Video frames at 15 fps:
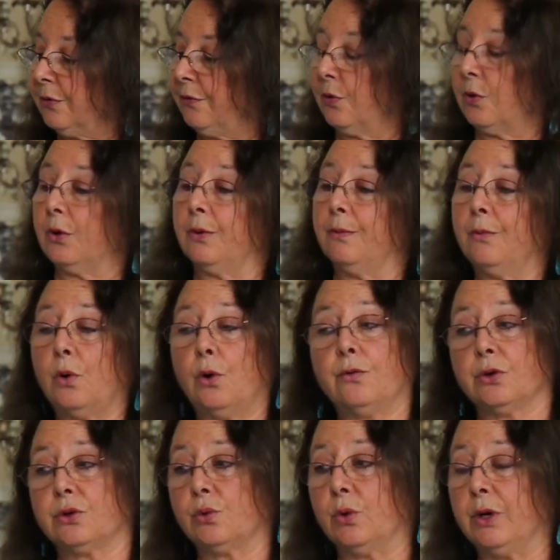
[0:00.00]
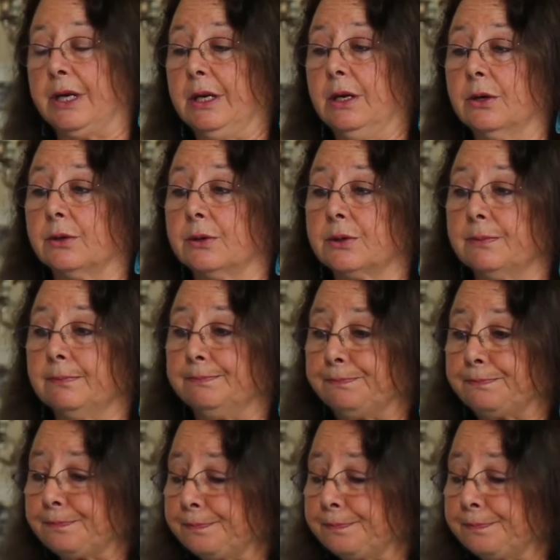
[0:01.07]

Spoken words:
for over 20 years.